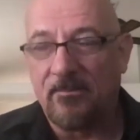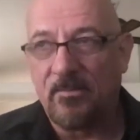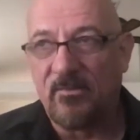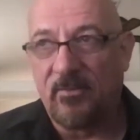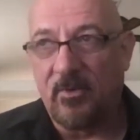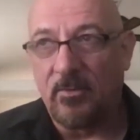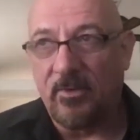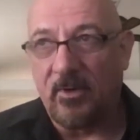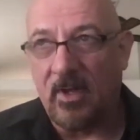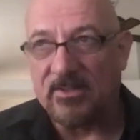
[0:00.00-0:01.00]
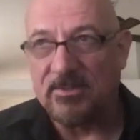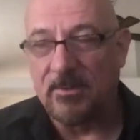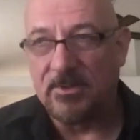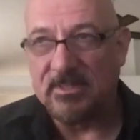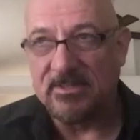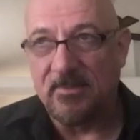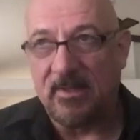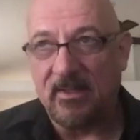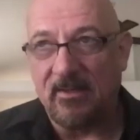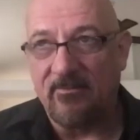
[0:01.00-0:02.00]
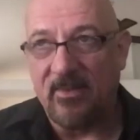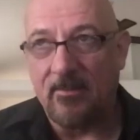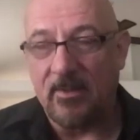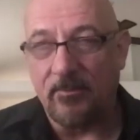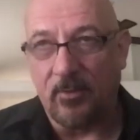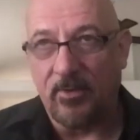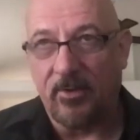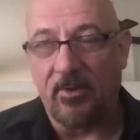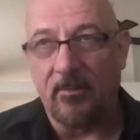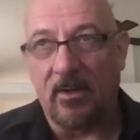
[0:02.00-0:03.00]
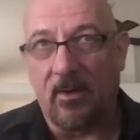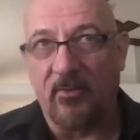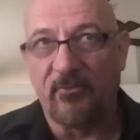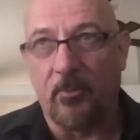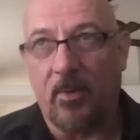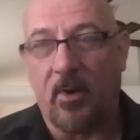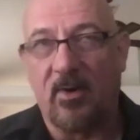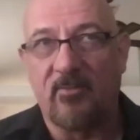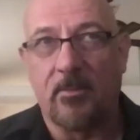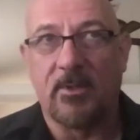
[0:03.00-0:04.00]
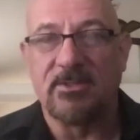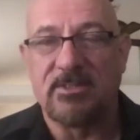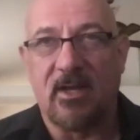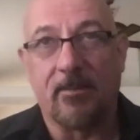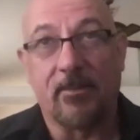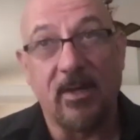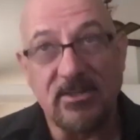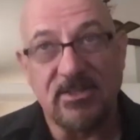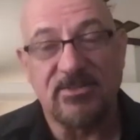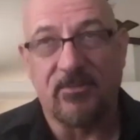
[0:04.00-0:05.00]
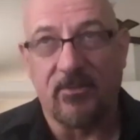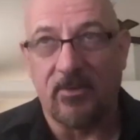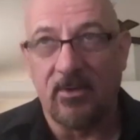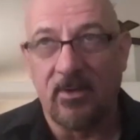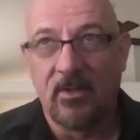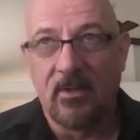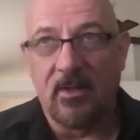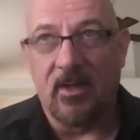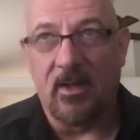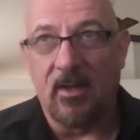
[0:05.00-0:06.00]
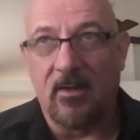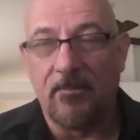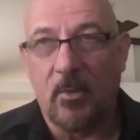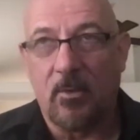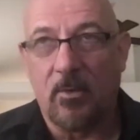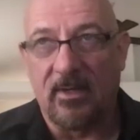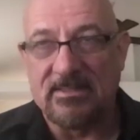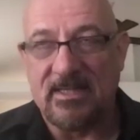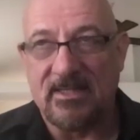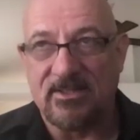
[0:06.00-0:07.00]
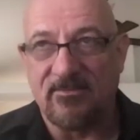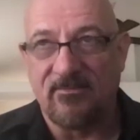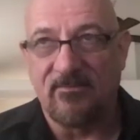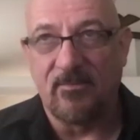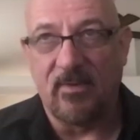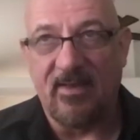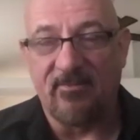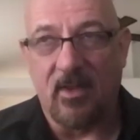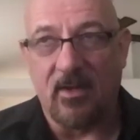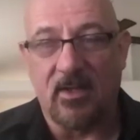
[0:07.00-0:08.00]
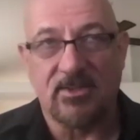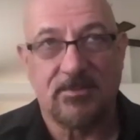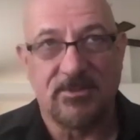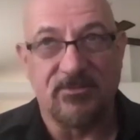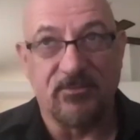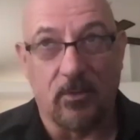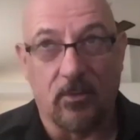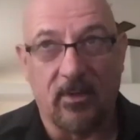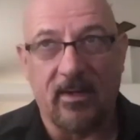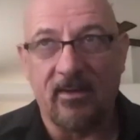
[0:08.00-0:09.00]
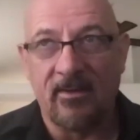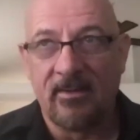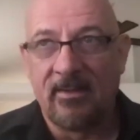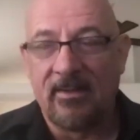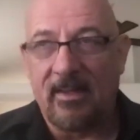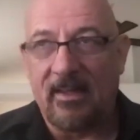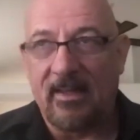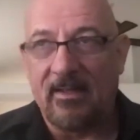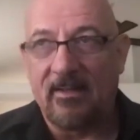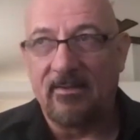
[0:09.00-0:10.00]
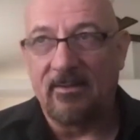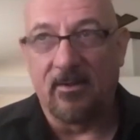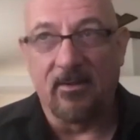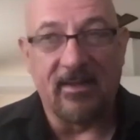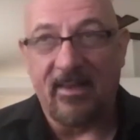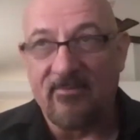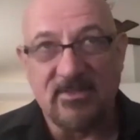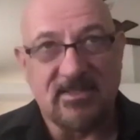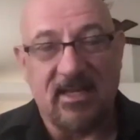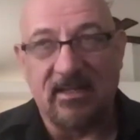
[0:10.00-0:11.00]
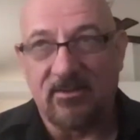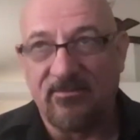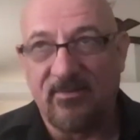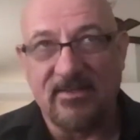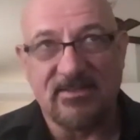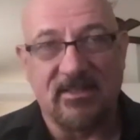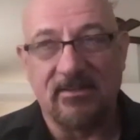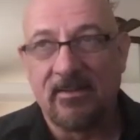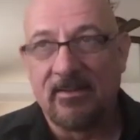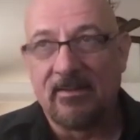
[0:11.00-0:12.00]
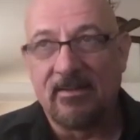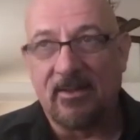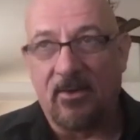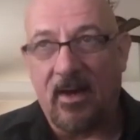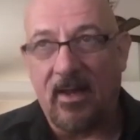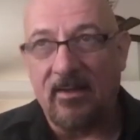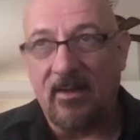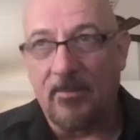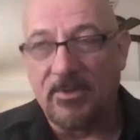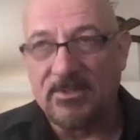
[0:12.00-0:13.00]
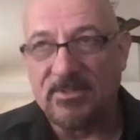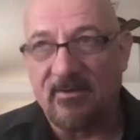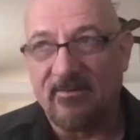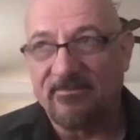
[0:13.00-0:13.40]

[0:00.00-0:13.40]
viewed with our customers is many of them in procurement are also part of emergency operations for their organization. We have a lot of customers in Florida, and like every state, they're facing high numbers of